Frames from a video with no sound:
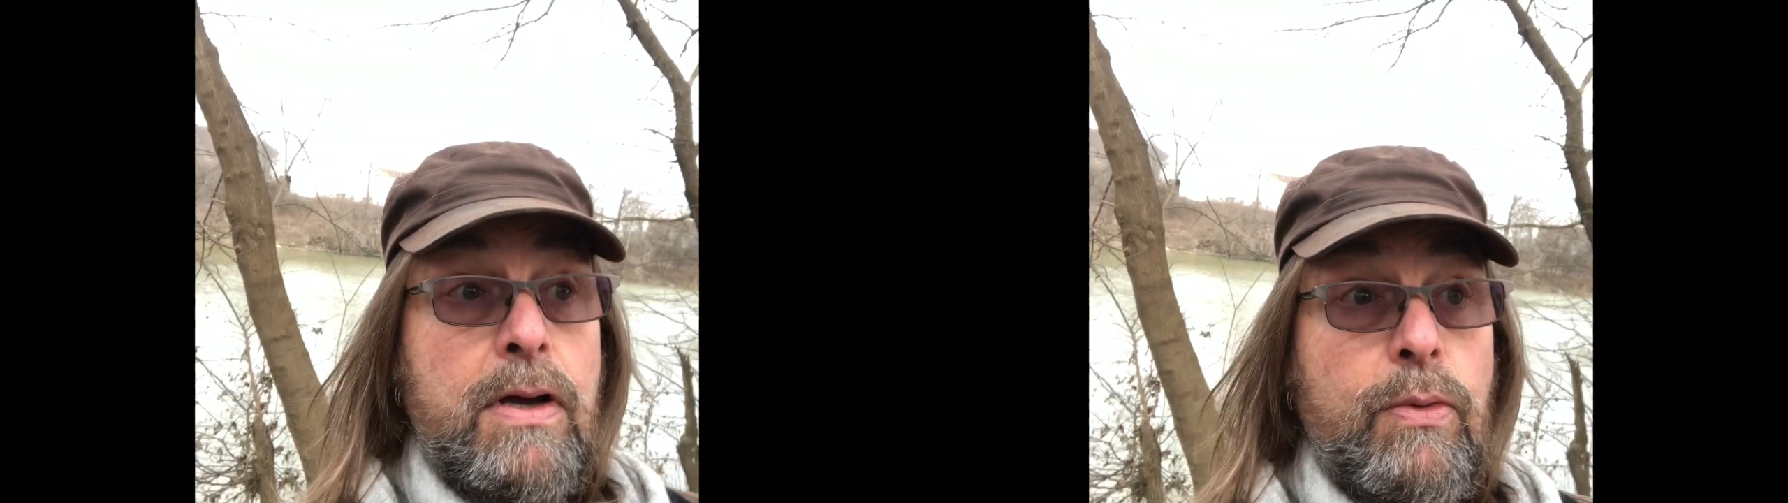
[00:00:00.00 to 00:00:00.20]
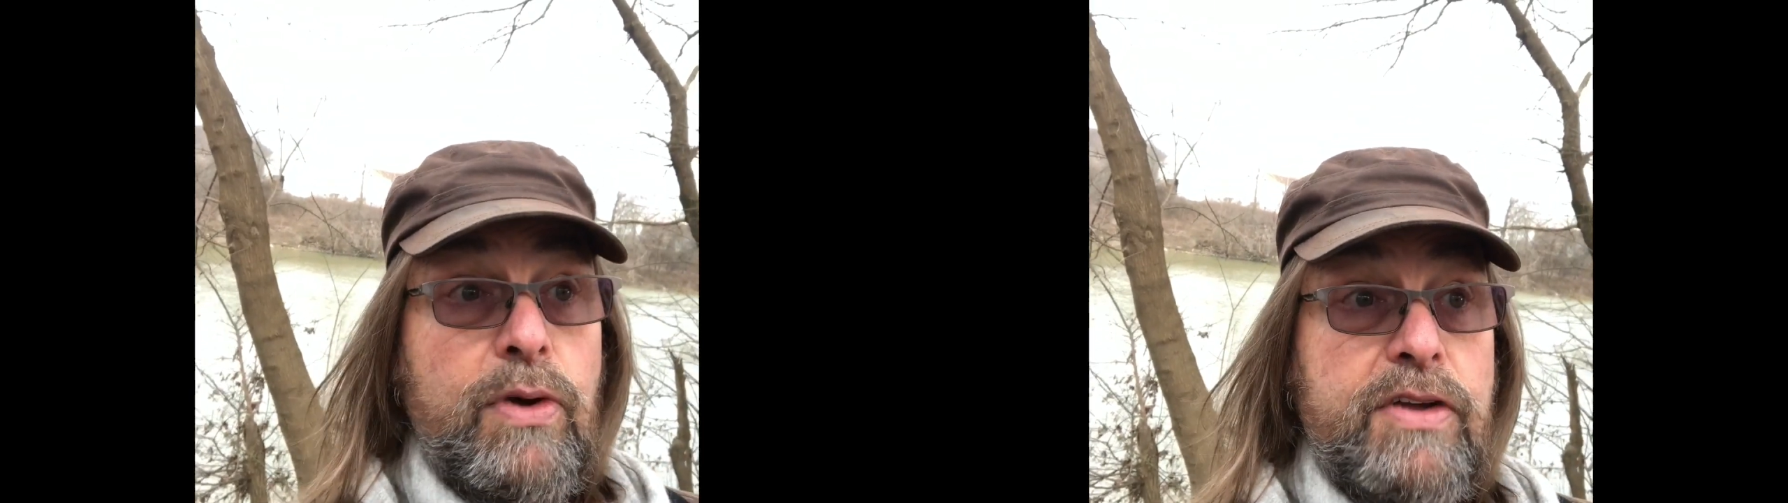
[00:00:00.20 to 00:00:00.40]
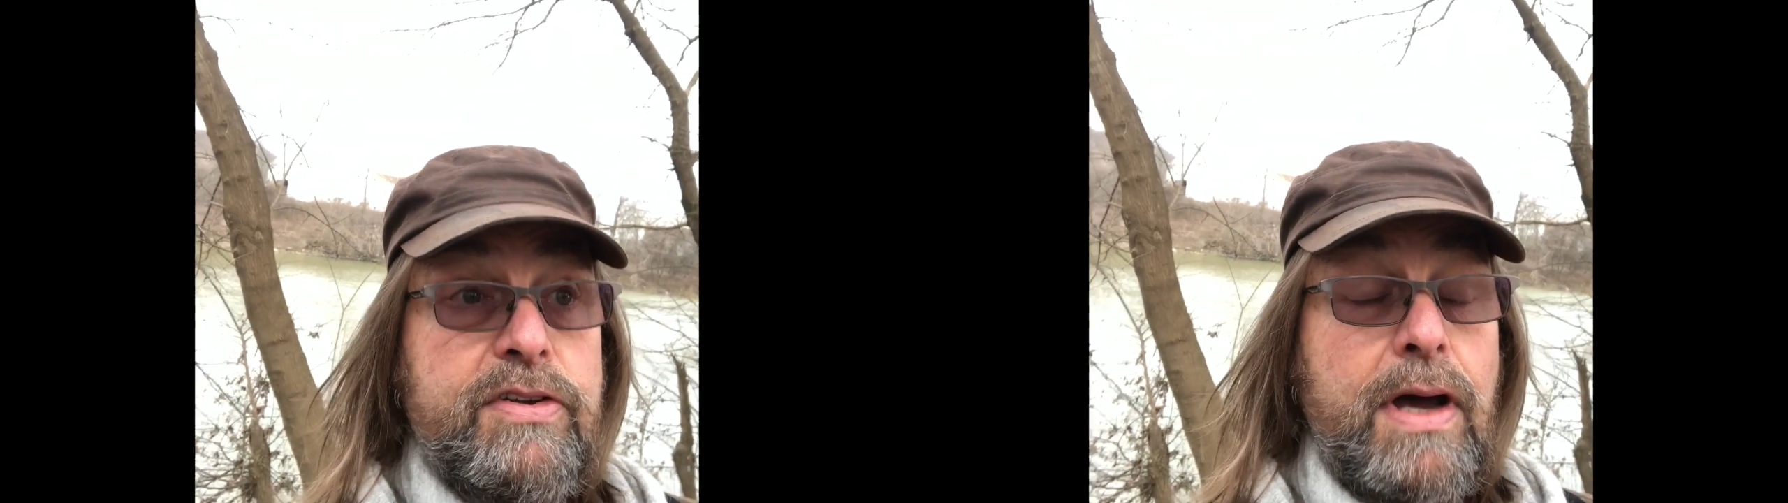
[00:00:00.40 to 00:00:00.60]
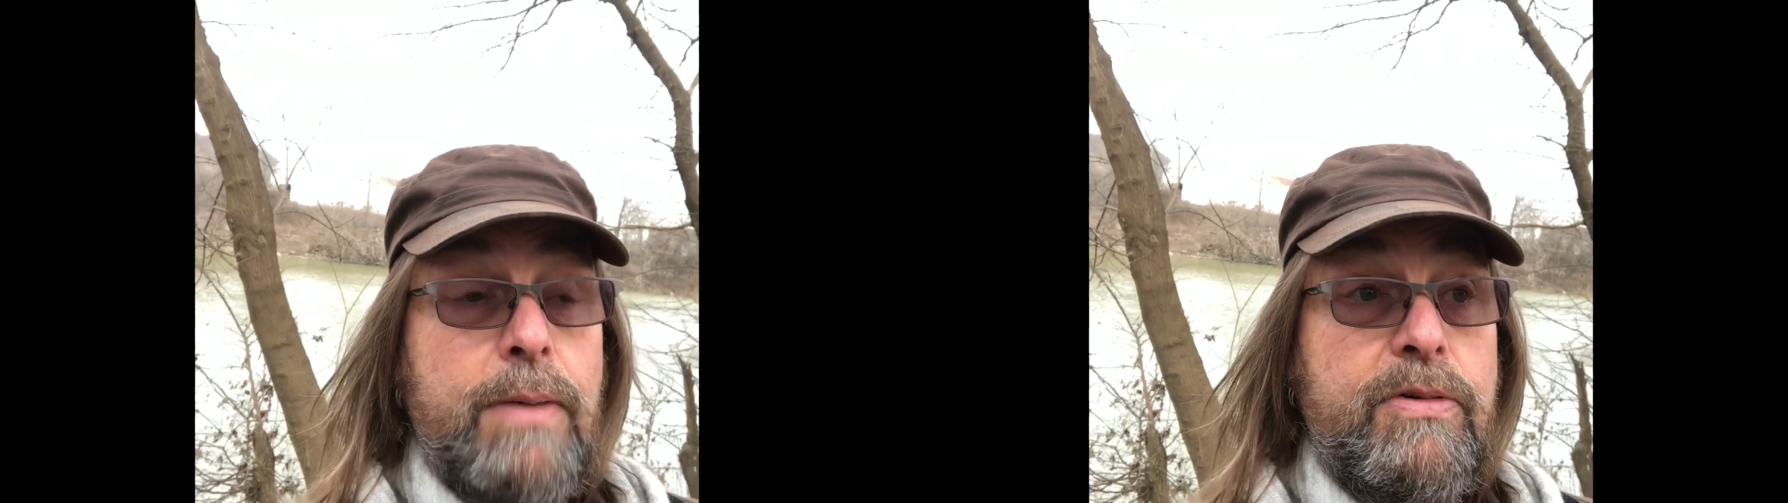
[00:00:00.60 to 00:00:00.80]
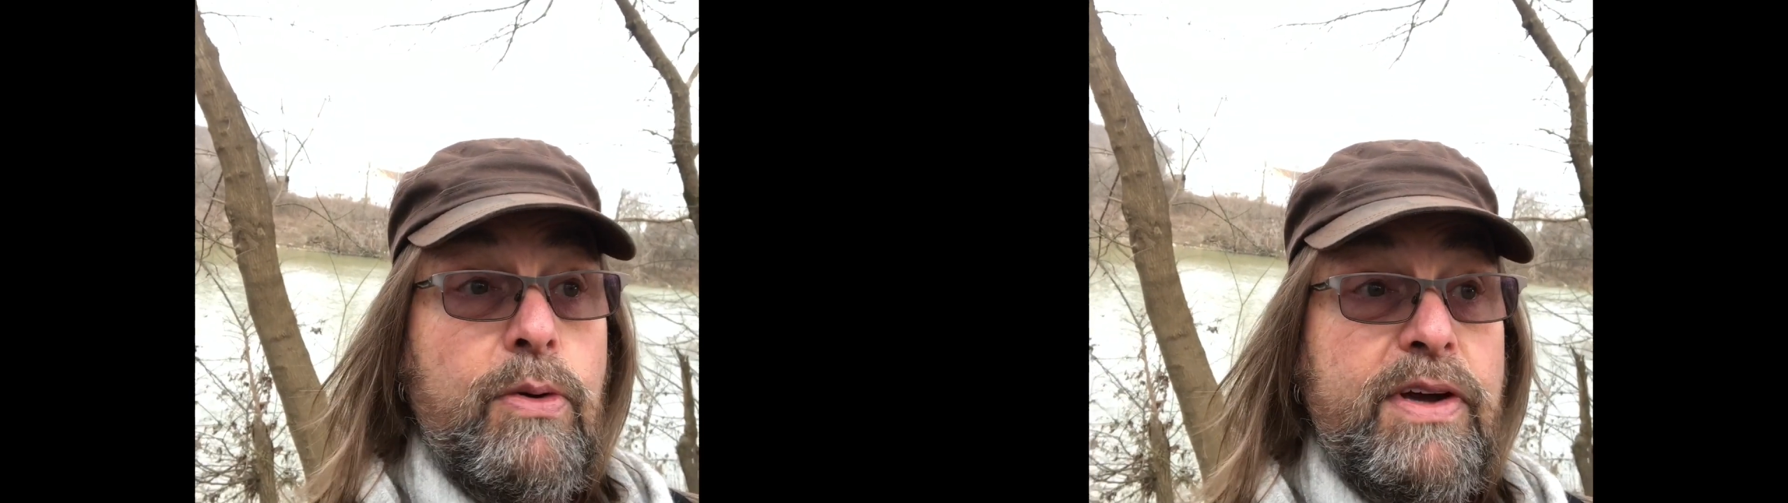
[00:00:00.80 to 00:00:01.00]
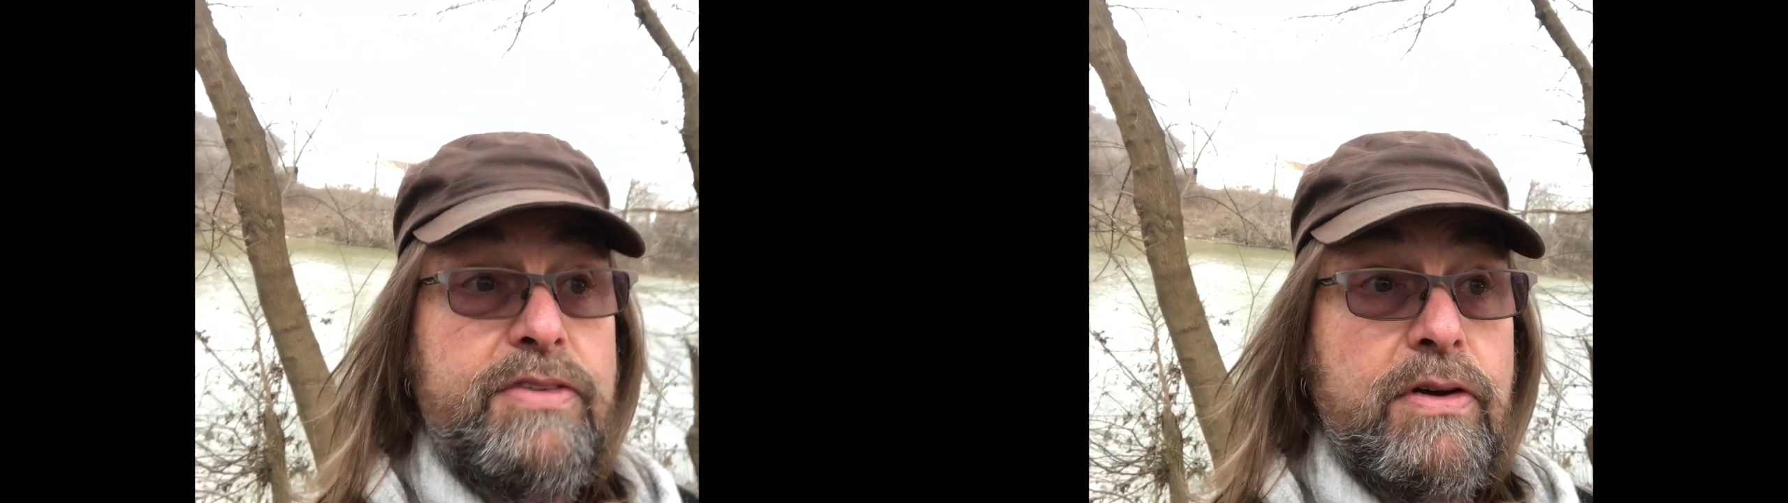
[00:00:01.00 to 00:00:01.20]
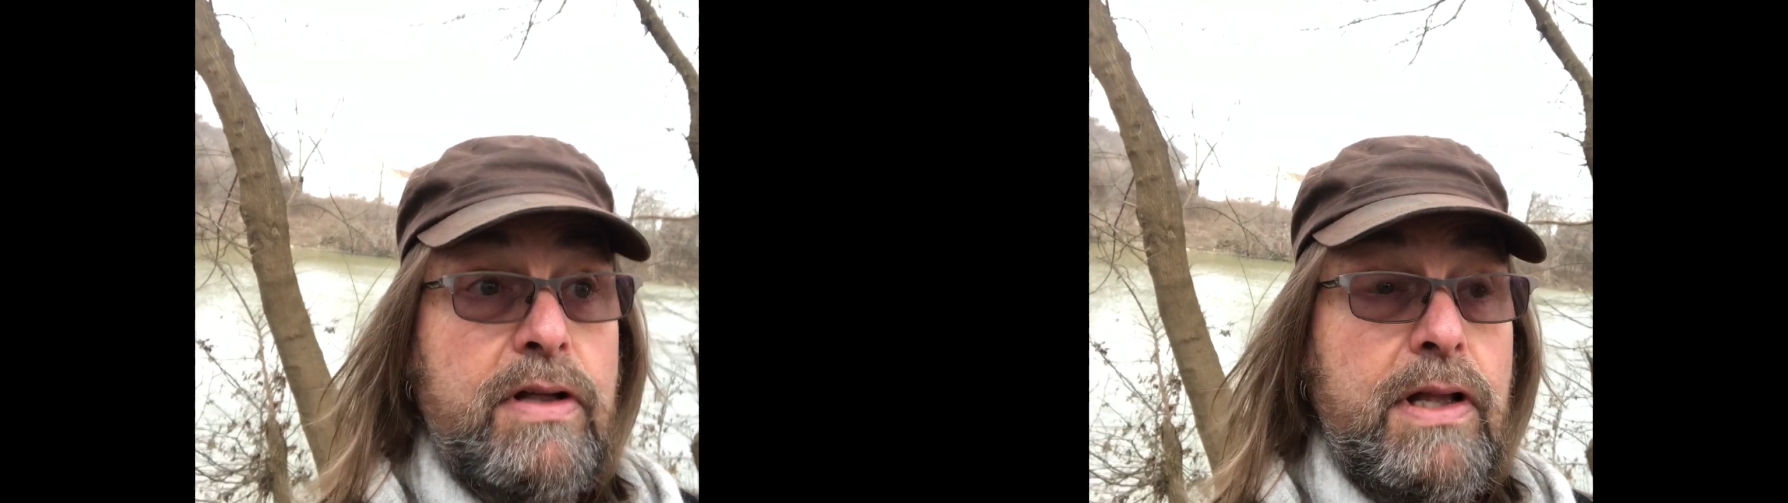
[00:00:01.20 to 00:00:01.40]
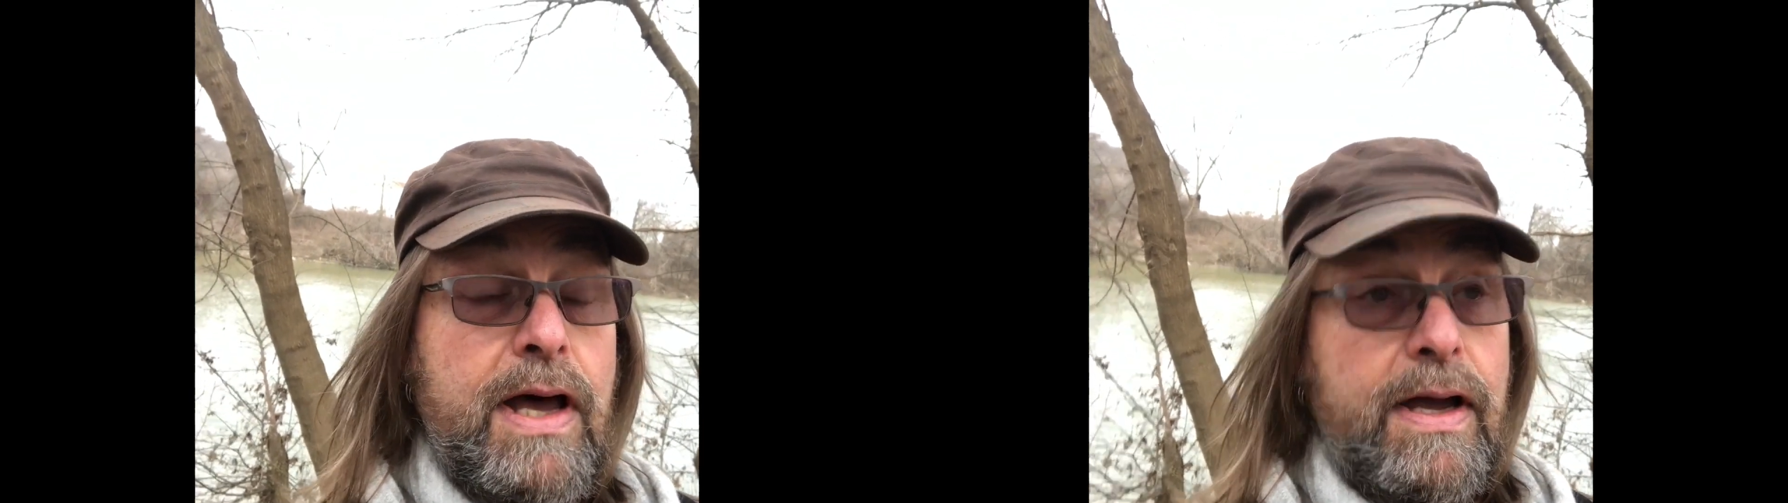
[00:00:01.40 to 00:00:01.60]
which I'm going to
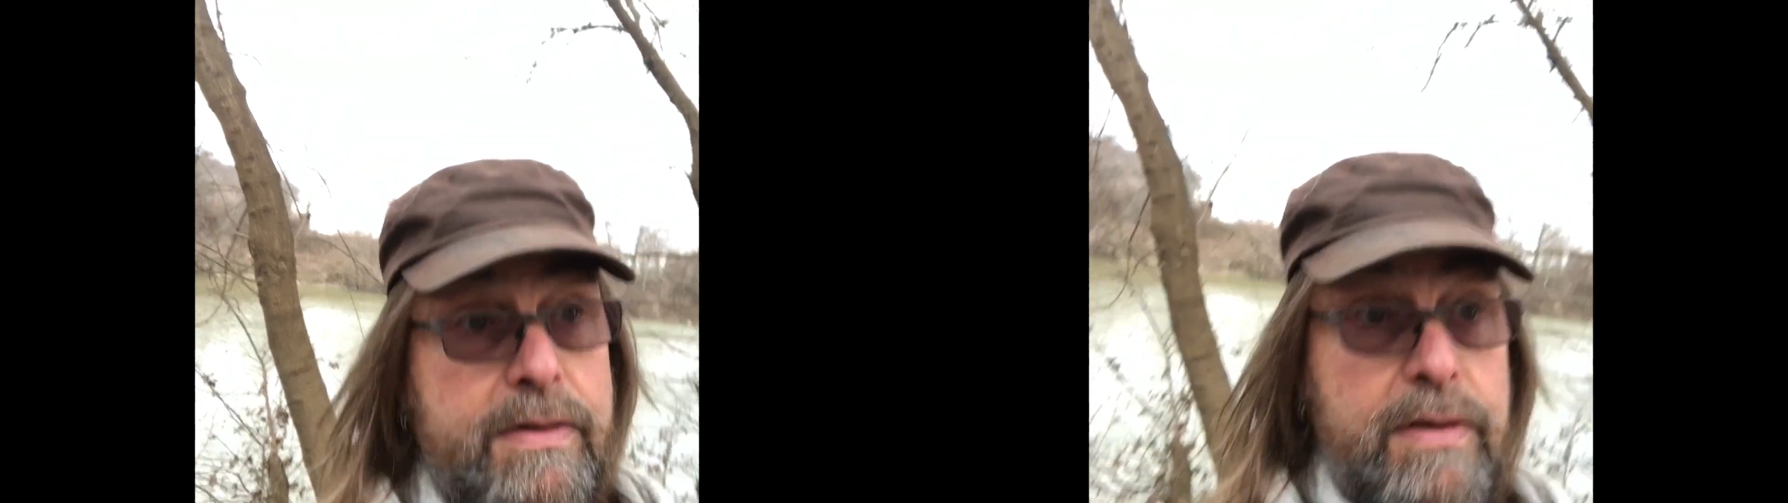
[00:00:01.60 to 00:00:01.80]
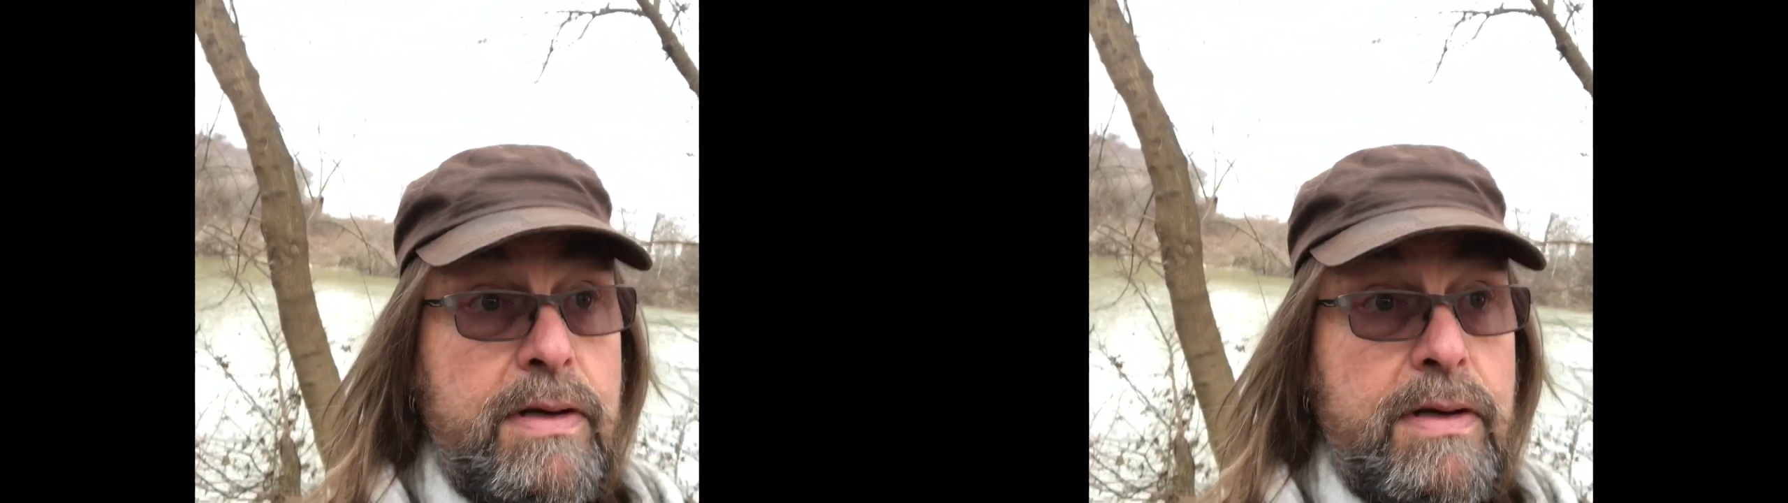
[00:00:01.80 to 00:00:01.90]
collect